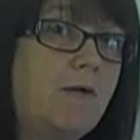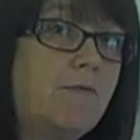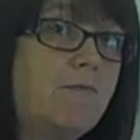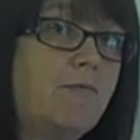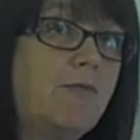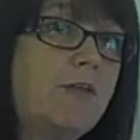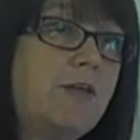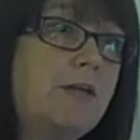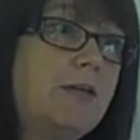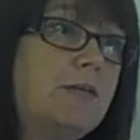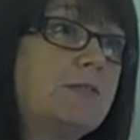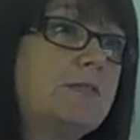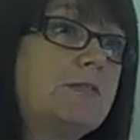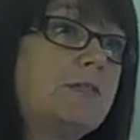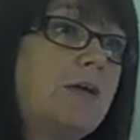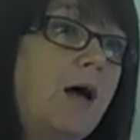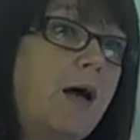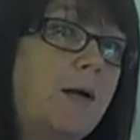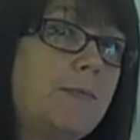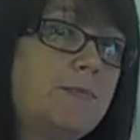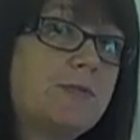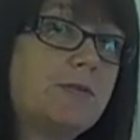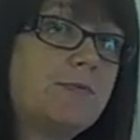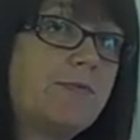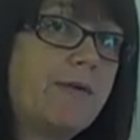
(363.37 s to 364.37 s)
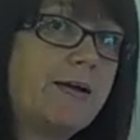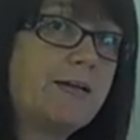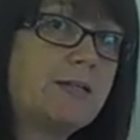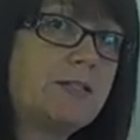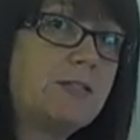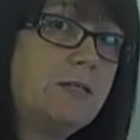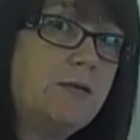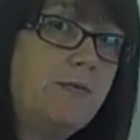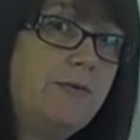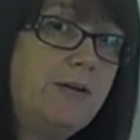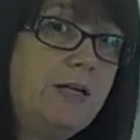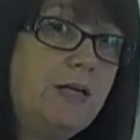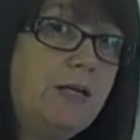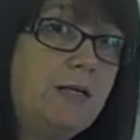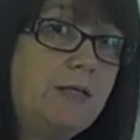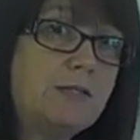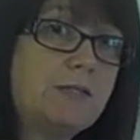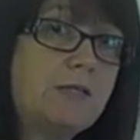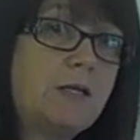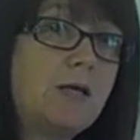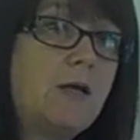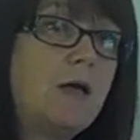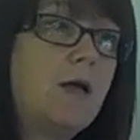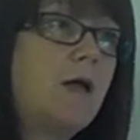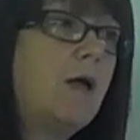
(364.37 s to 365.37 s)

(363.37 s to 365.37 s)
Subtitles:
of these types of activities